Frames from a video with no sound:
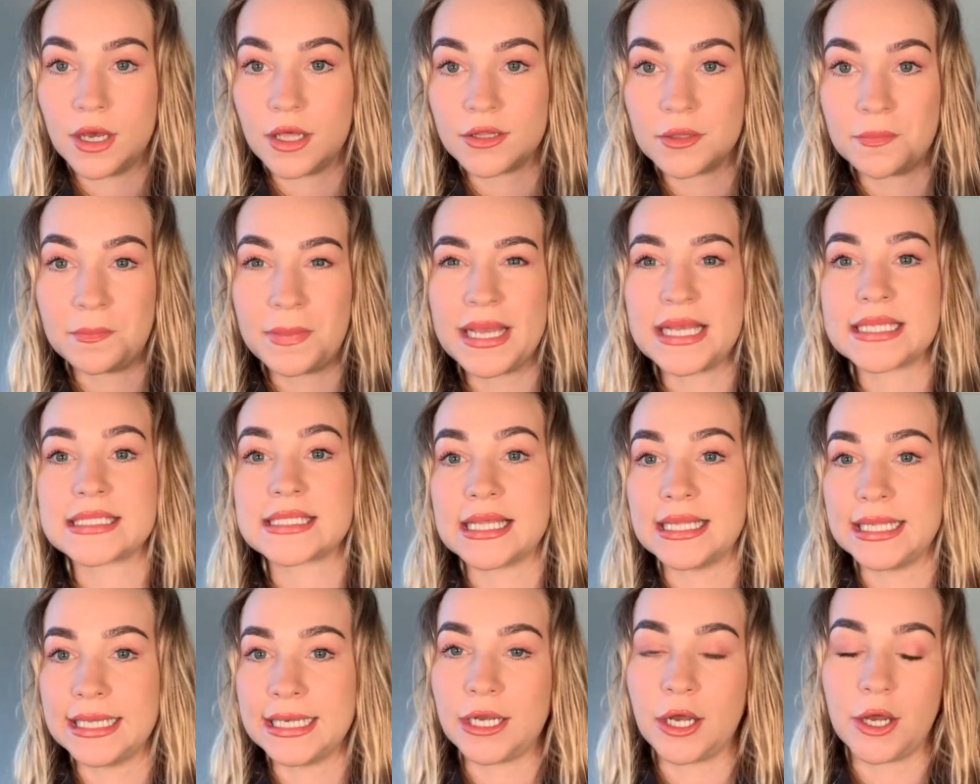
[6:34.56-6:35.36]
bits,
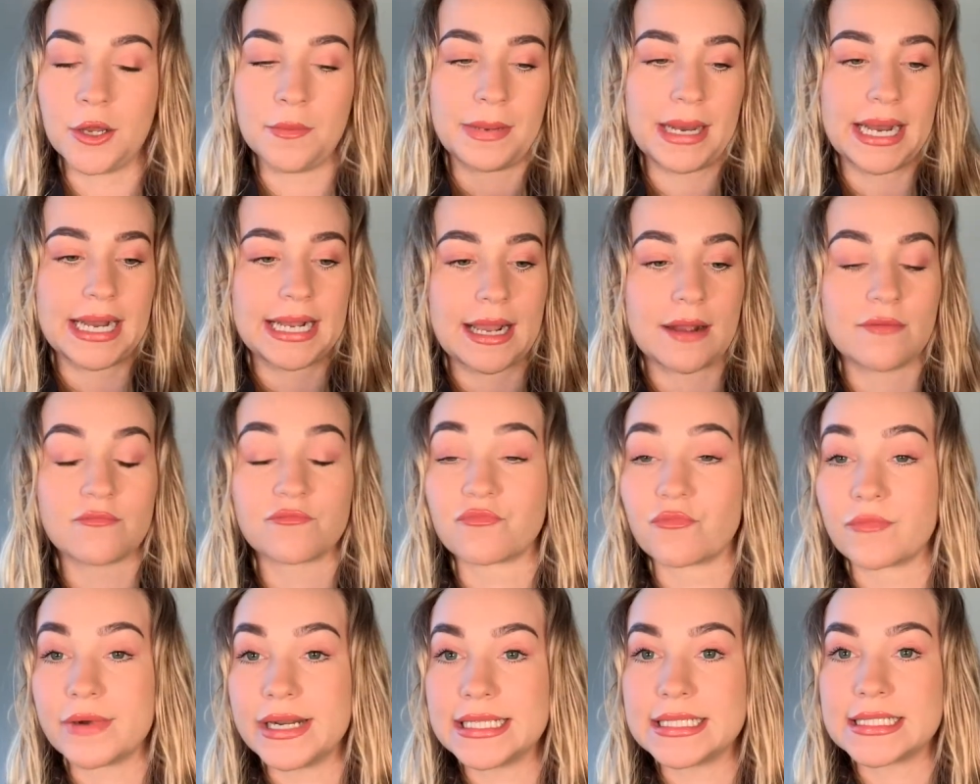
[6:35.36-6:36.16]
and then go back
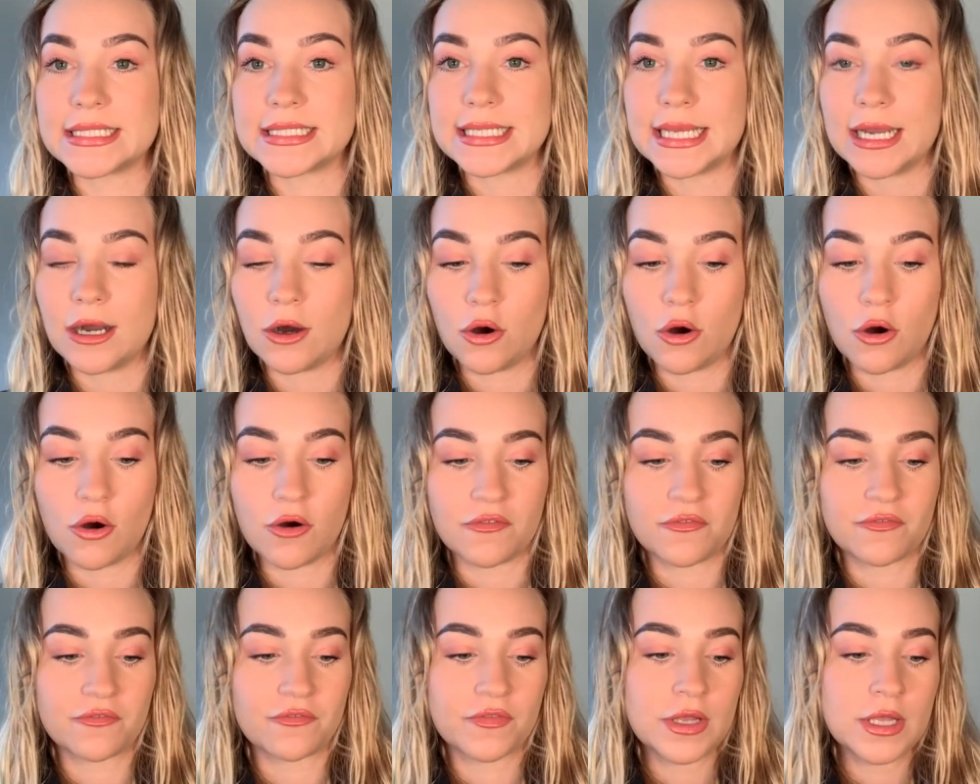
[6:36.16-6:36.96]
and rinse it
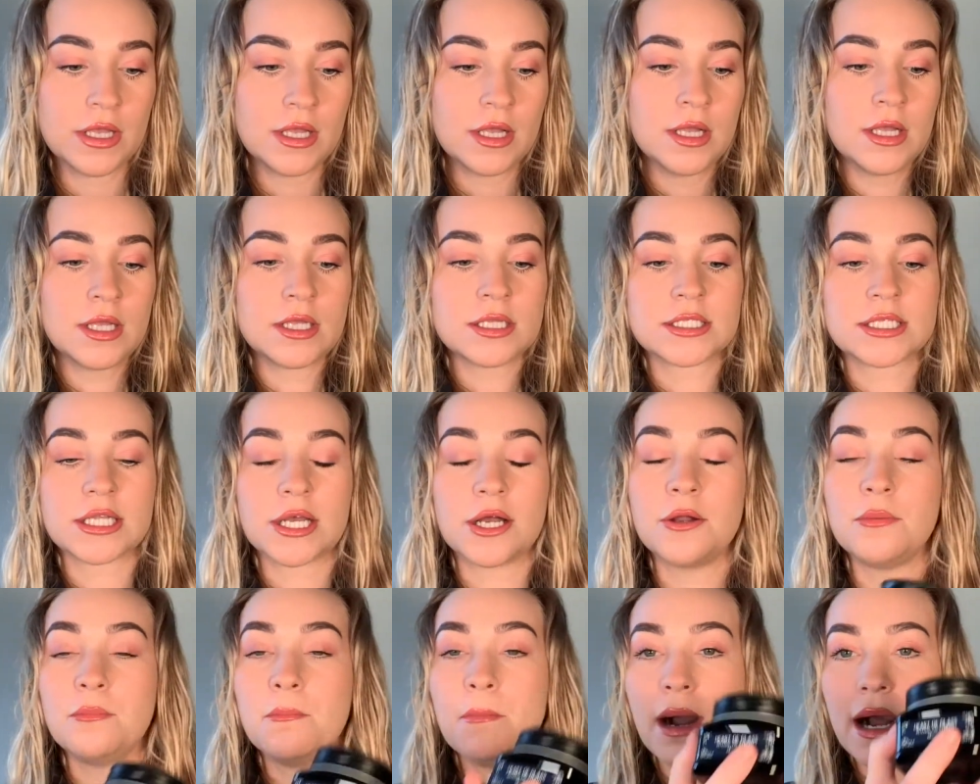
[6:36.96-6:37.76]
off.
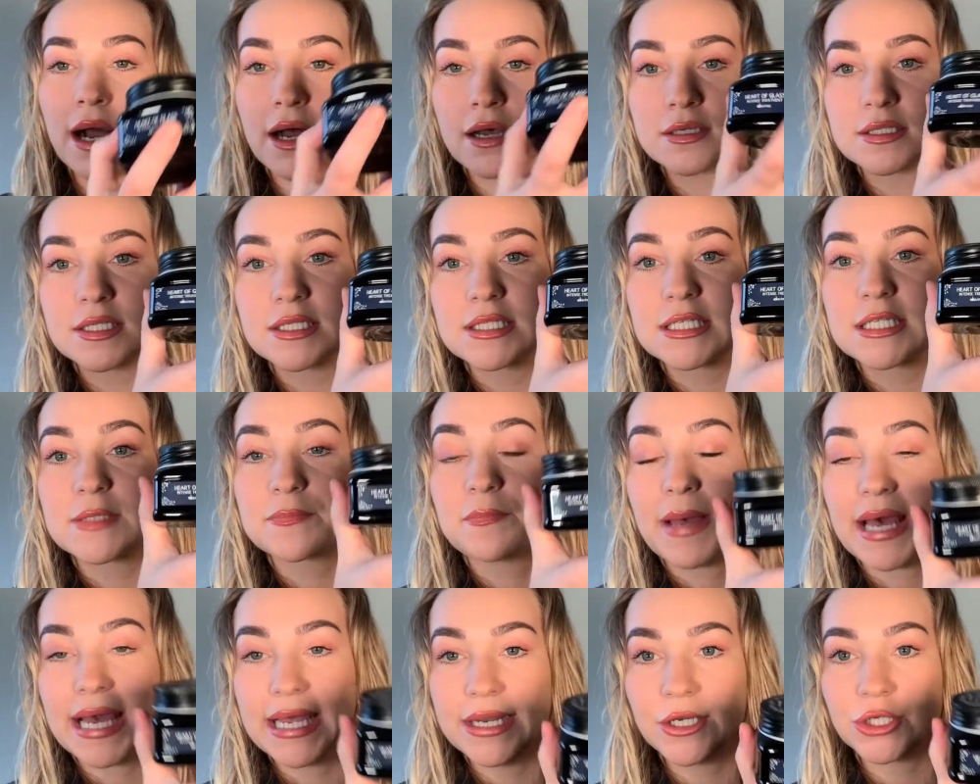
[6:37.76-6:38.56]
So masks
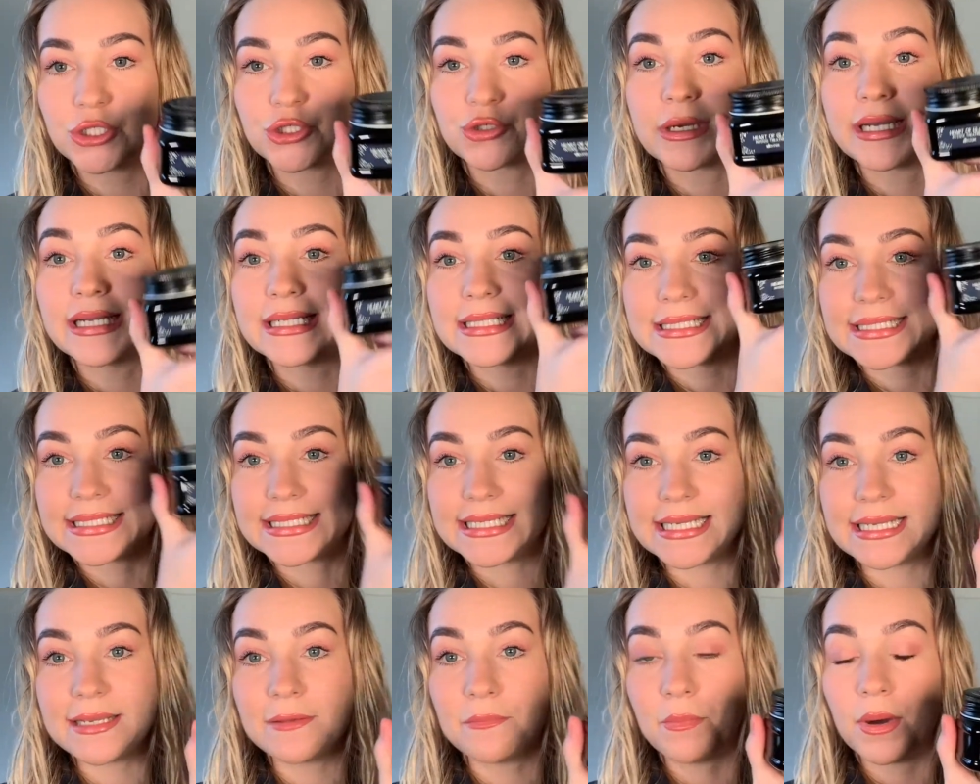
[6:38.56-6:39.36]
penetrate
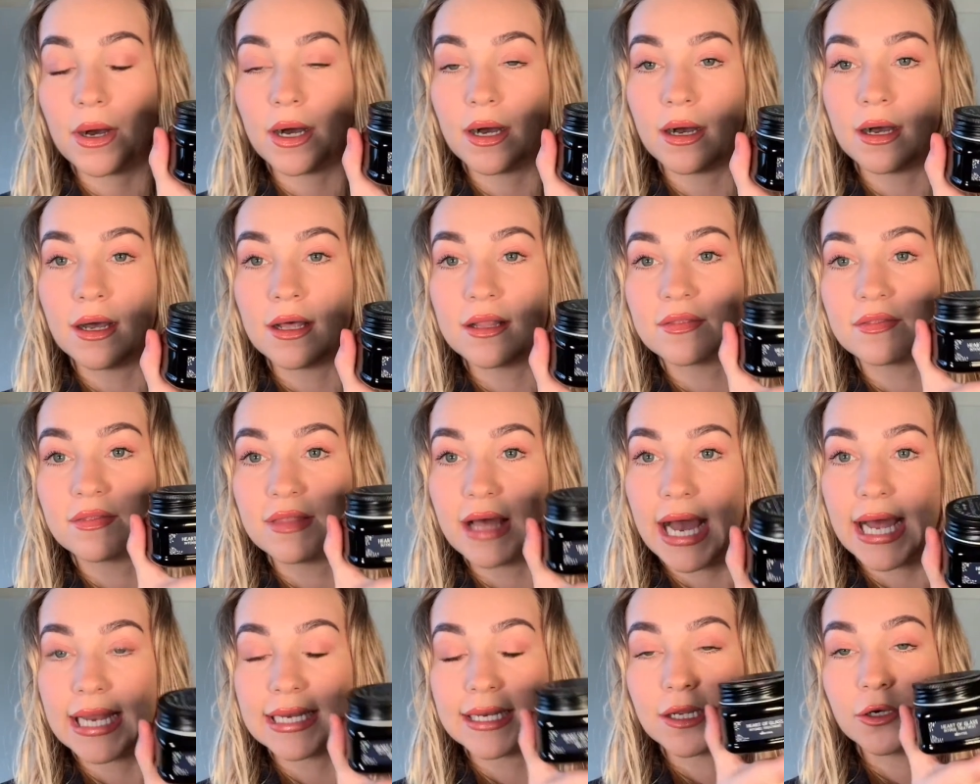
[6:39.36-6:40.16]
deeper
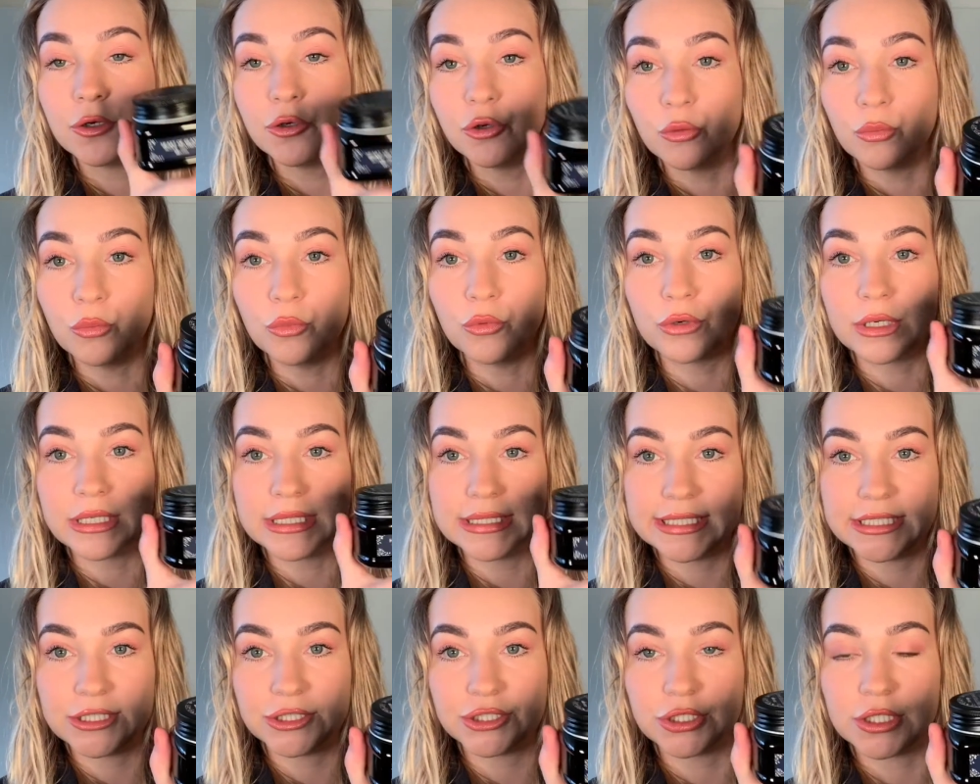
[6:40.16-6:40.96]
than a normal
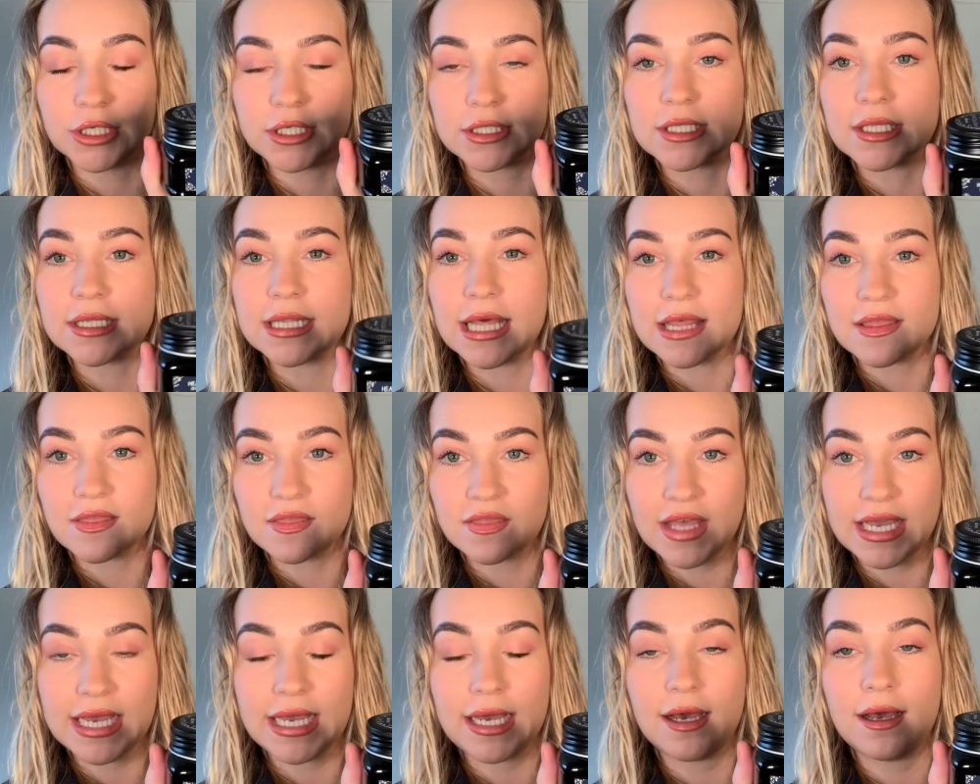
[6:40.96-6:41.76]
conditioner. So they're
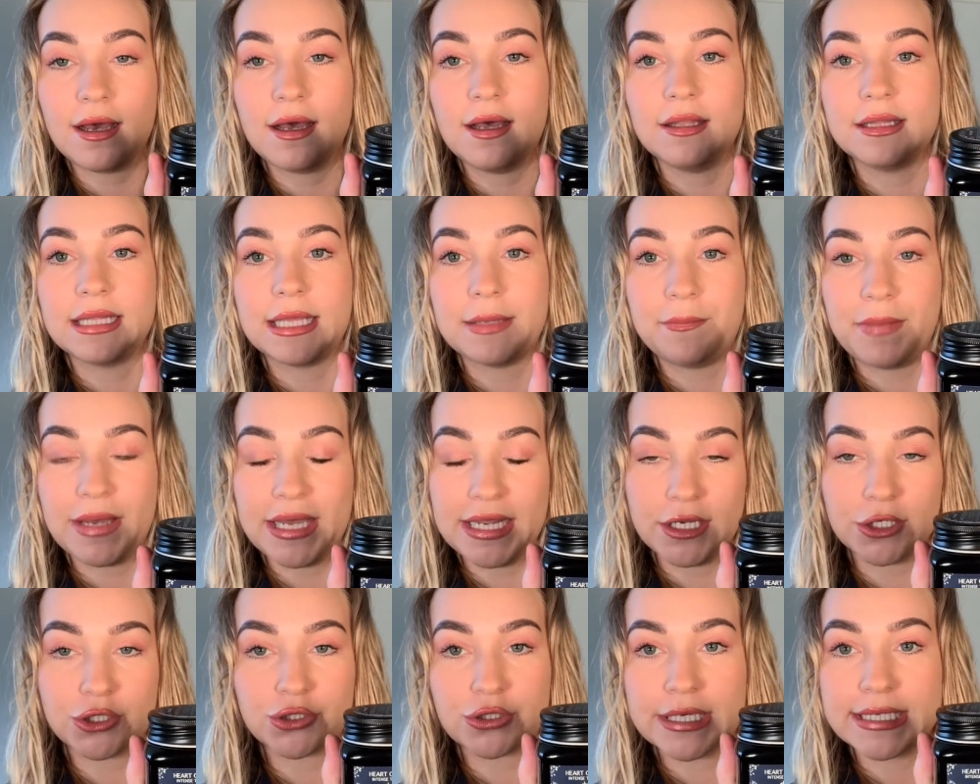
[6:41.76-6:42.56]
thicker, they
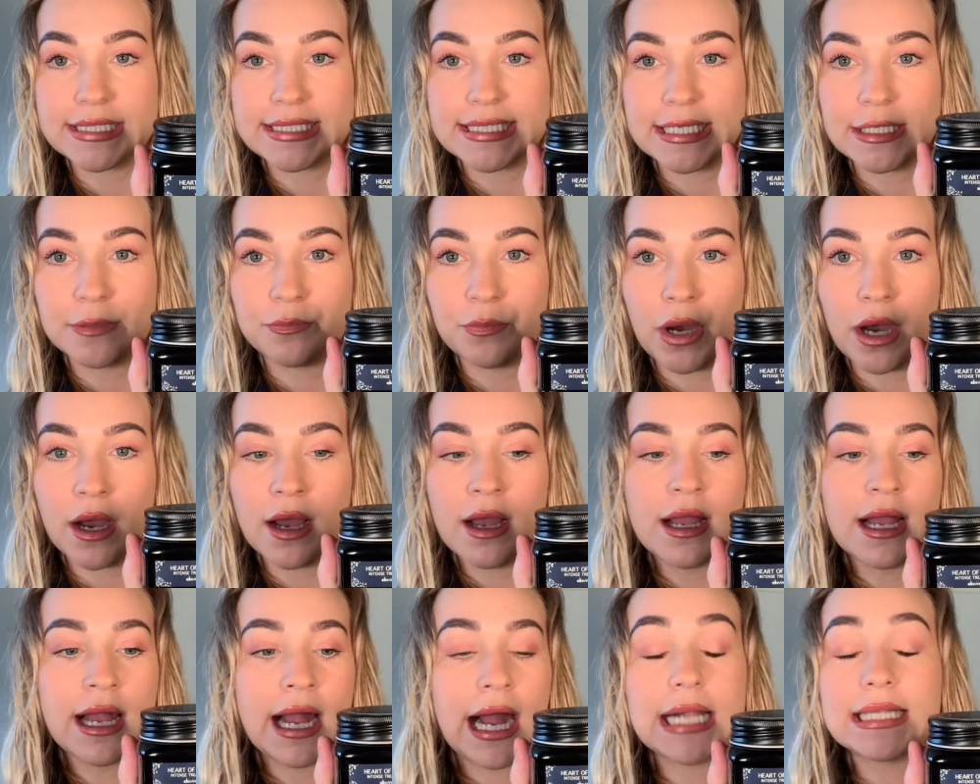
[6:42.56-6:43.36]
penetrate deeper,
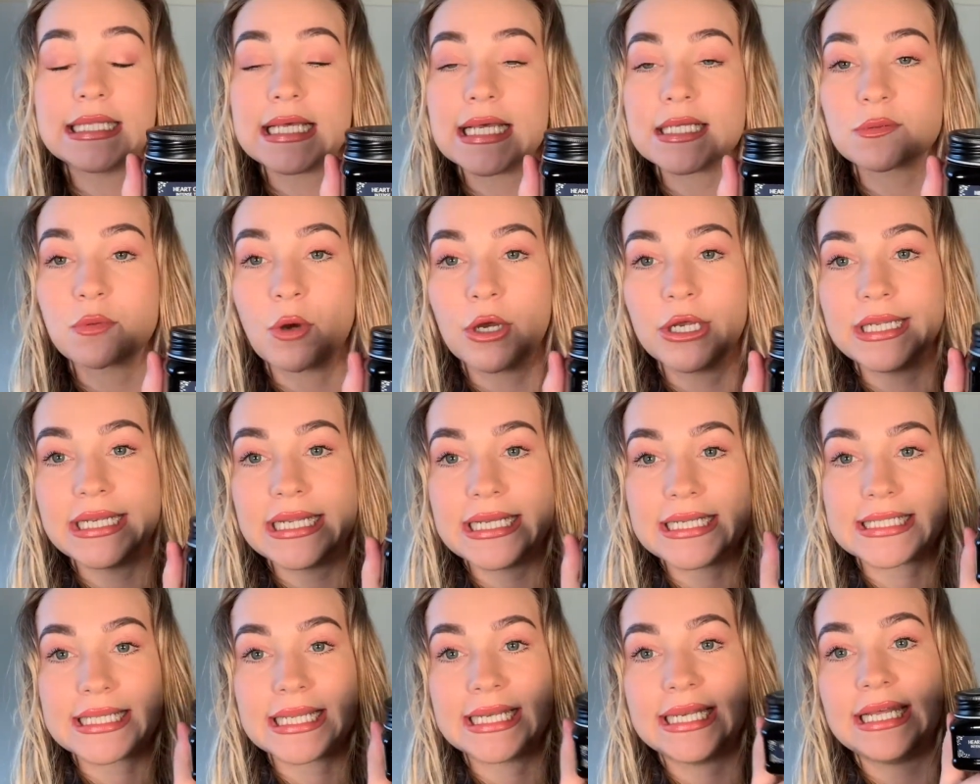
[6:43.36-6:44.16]
and that's why you
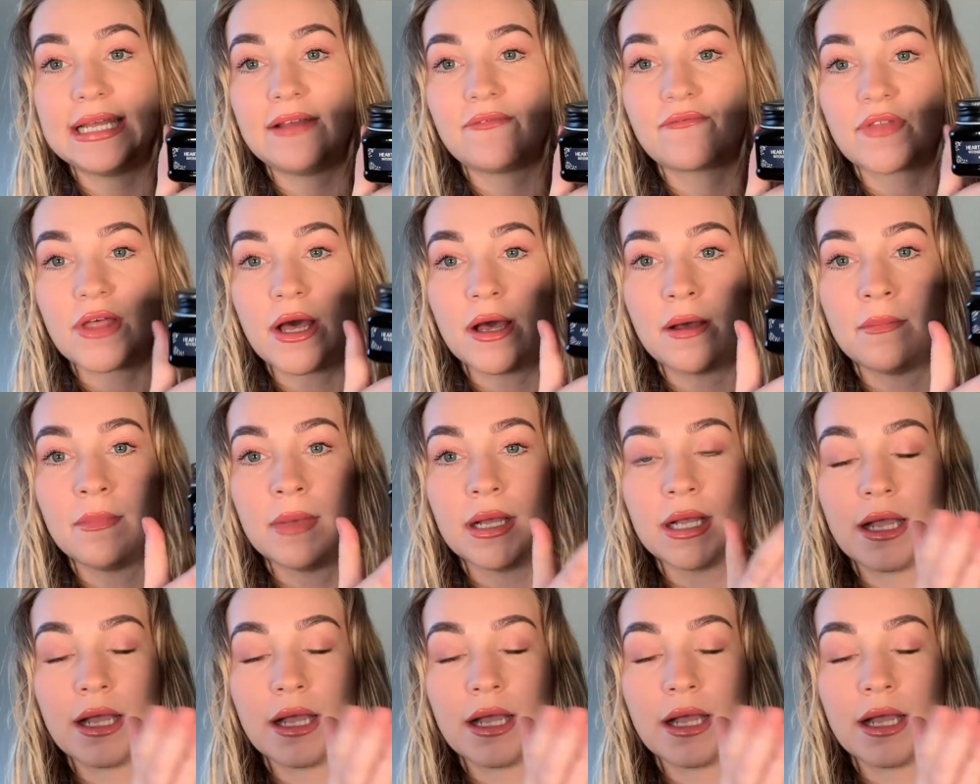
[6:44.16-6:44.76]
need to leave them